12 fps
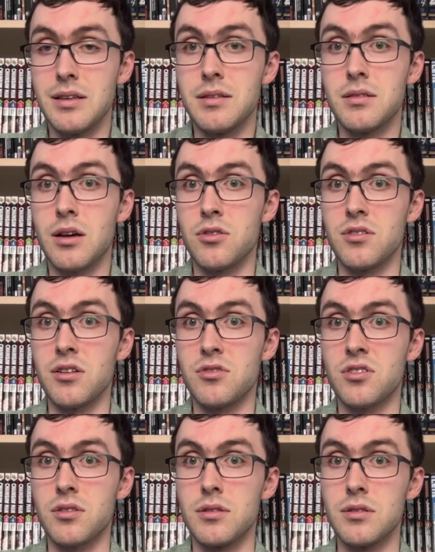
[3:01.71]
there
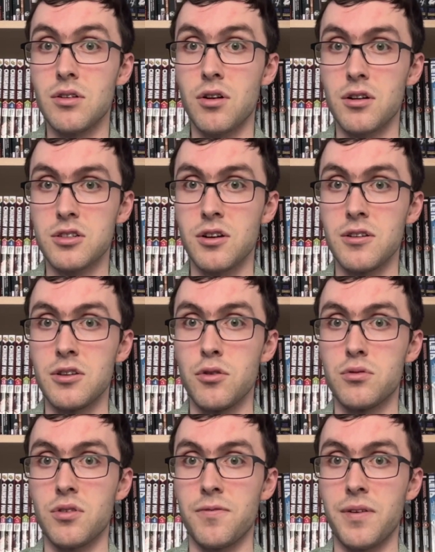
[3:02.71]
are good
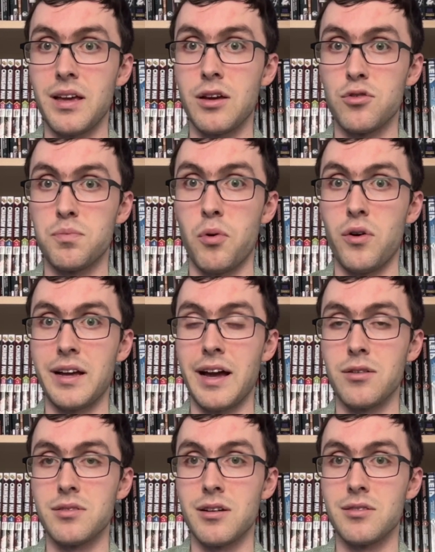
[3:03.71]
YouTube videos pointing
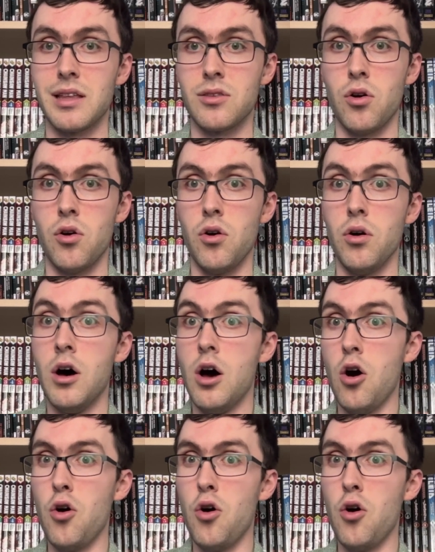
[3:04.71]
out there that the whole,